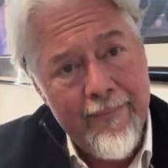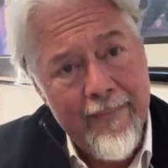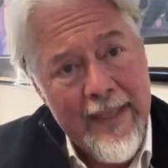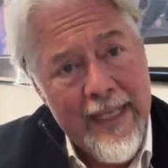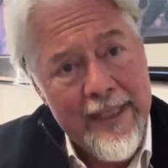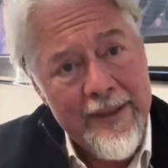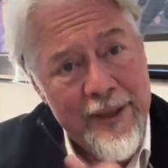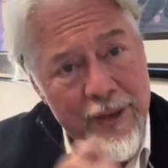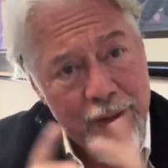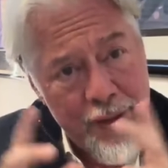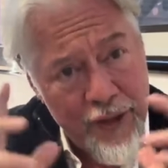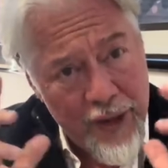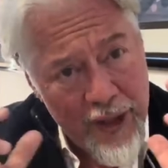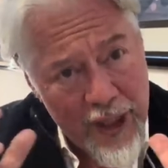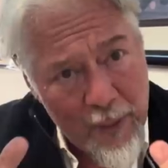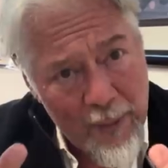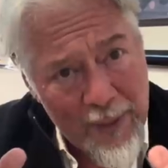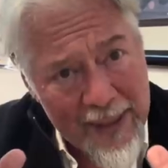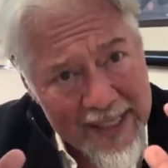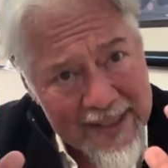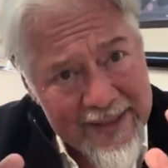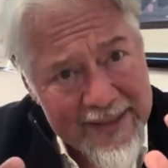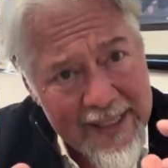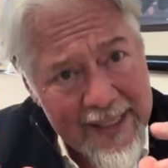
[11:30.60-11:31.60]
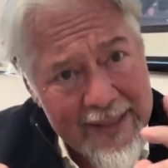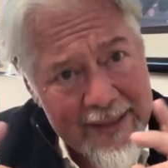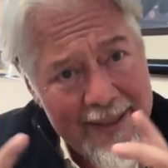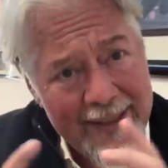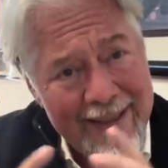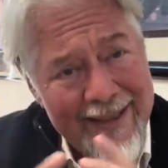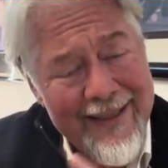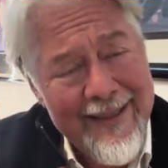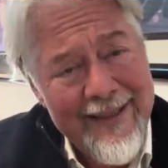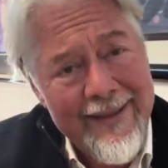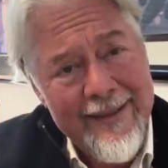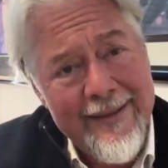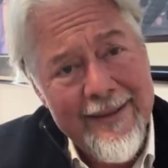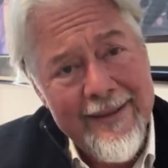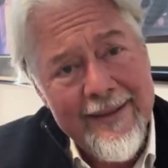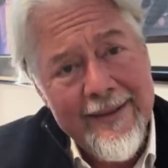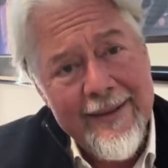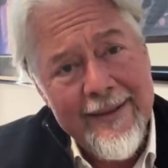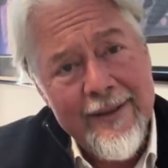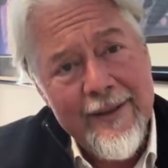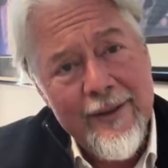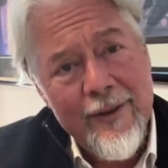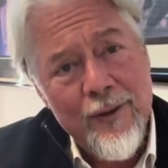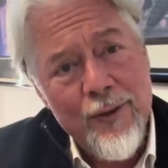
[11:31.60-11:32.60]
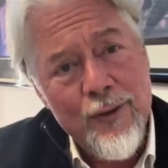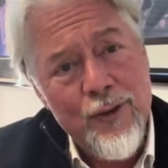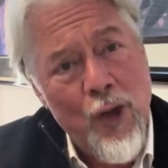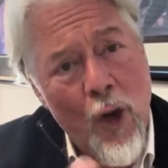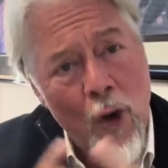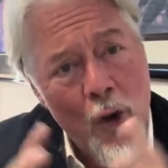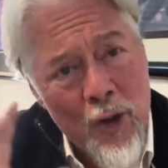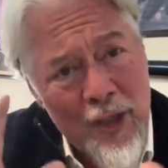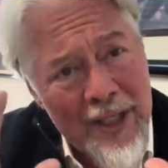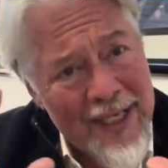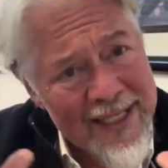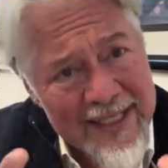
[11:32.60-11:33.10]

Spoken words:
Did you hear what I said? Don't